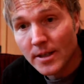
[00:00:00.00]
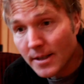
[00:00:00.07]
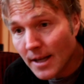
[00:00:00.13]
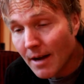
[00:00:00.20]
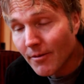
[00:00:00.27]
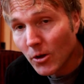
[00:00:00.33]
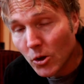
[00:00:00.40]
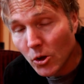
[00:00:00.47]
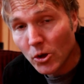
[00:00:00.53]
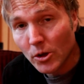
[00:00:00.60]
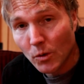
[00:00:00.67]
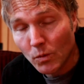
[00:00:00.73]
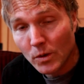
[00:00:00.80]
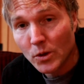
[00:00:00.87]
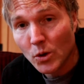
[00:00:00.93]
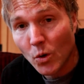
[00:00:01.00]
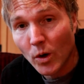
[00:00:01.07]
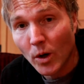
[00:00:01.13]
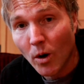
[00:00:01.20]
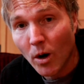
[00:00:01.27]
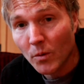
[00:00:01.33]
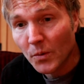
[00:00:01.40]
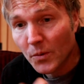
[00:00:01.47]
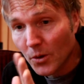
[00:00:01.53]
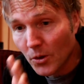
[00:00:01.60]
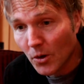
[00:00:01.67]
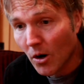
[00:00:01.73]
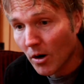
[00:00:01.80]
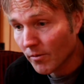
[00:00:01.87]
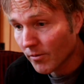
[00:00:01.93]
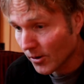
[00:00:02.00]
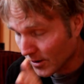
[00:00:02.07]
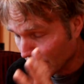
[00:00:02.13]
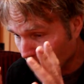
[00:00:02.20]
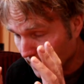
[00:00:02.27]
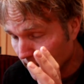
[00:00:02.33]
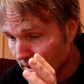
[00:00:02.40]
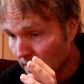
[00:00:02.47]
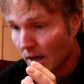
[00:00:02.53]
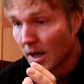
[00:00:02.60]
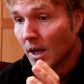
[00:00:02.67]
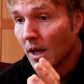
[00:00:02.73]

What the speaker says: Just have a look at what's going on with your dog first. Like, just